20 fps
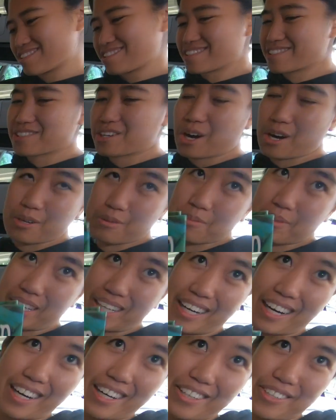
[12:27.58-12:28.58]
just caught my
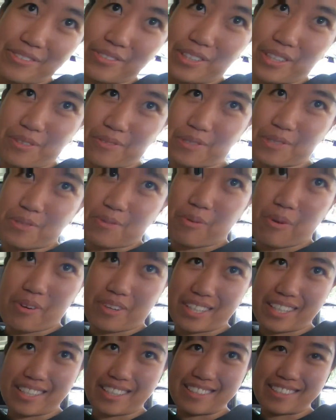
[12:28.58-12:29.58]
eye when I was
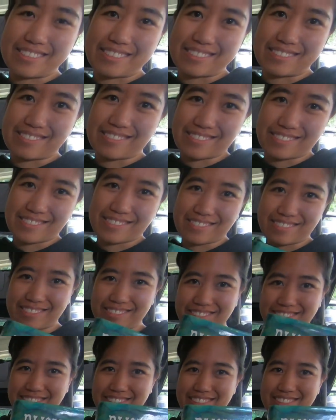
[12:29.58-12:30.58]
walking
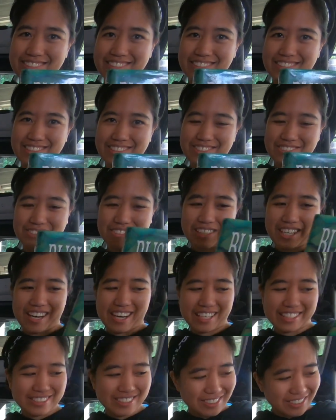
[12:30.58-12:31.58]
through the
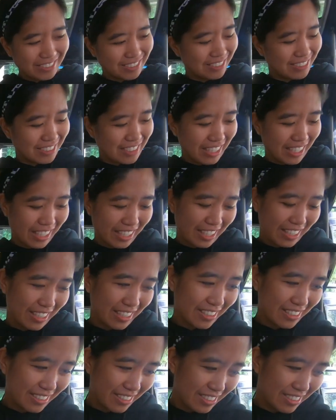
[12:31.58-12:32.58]
aisle.
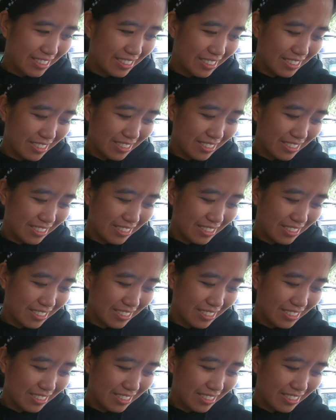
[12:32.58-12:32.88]
And